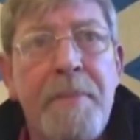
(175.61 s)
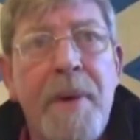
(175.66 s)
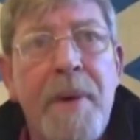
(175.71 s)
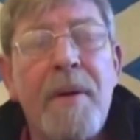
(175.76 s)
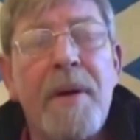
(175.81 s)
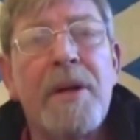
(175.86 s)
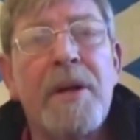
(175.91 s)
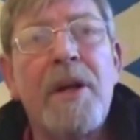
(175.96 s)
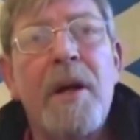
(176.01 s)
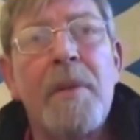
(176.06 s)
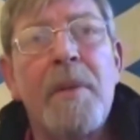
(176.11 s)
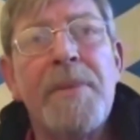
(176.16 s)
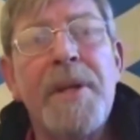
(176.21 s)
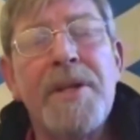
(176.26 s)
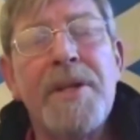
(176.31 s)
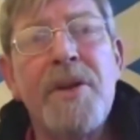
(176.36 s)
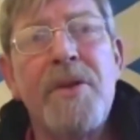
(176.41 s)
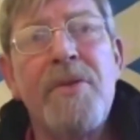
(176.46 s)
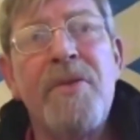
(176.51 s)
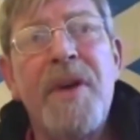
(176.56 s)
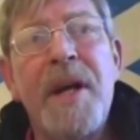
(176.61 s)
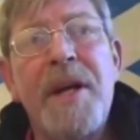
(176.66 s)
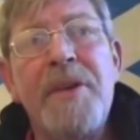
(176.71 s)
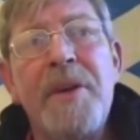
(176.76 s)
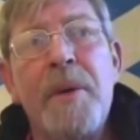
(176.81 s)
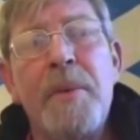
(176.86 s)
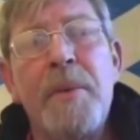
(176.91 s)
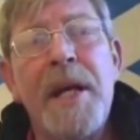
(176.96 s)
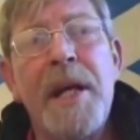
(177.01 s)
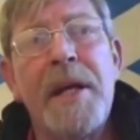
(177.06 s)
The power companies will
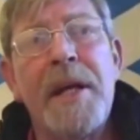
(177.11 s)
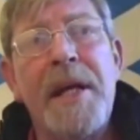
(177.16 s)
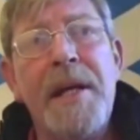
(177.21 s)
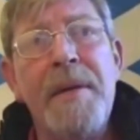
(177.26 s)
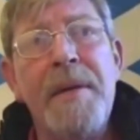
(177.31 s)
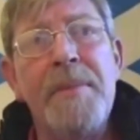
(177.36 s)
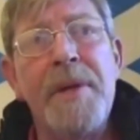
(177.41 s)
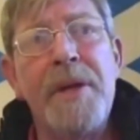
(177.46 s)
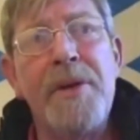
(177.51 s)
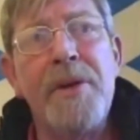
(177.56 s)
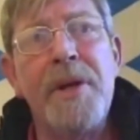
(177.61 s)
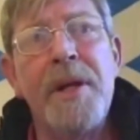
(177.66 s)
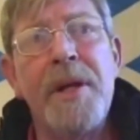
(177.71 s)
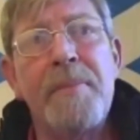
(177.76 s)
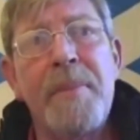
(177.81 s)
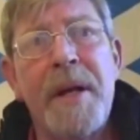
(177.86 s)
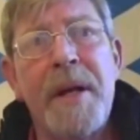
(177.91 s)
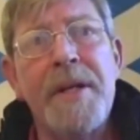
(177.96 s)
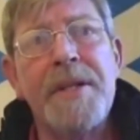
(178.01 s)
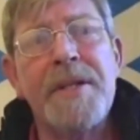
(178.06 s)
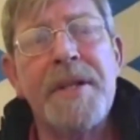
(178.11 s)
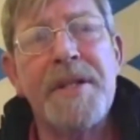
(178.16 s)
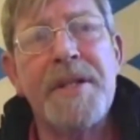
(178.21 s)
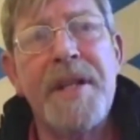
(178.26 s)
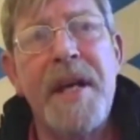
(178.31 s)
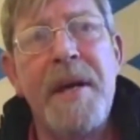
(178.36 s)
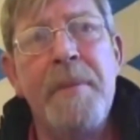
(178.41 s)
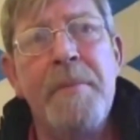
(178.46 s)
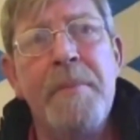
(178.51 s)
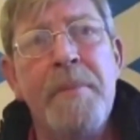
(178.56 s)
find a way of keeping the unit price the
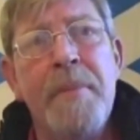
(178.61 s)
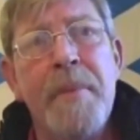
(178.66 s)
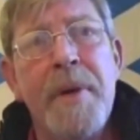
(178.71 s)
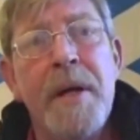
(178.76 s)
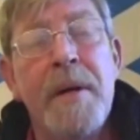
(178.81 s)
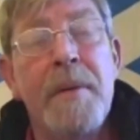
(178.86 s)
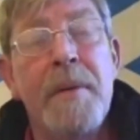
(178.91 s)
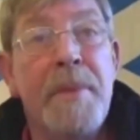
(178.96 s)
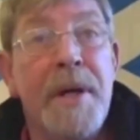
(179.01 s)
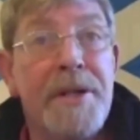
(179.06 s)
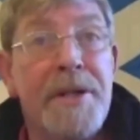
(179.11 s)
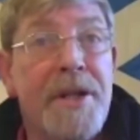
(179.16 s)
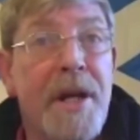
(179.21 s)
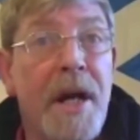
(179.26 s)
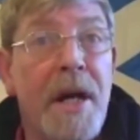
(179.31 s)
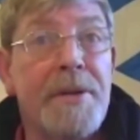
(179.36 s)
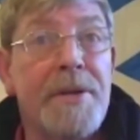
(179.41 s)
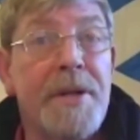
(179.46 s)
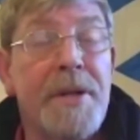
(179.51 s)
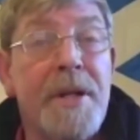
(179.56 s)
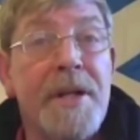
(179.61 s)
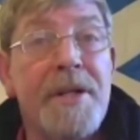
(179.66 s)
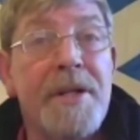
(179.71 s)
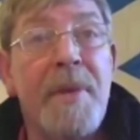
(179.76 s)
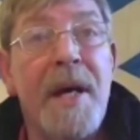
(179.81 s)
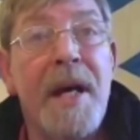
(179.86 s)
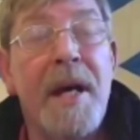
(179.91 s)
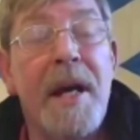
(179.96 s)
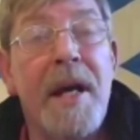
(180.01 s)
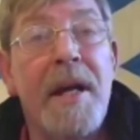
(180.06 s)
same, but charging is
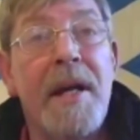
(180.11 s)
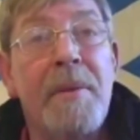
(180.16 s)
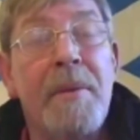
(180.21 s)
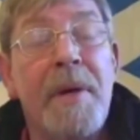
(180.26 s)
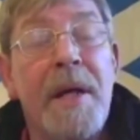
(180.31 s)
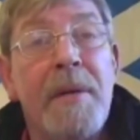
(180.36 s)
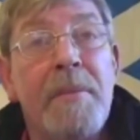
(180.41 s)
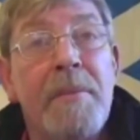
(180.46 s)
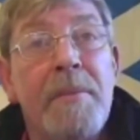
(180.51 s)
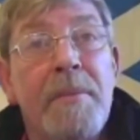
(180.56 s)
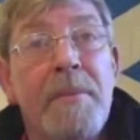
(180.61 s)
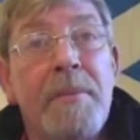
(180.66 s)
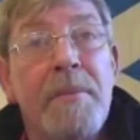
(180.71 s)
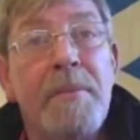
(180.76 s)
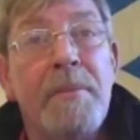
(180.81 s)
more anyway.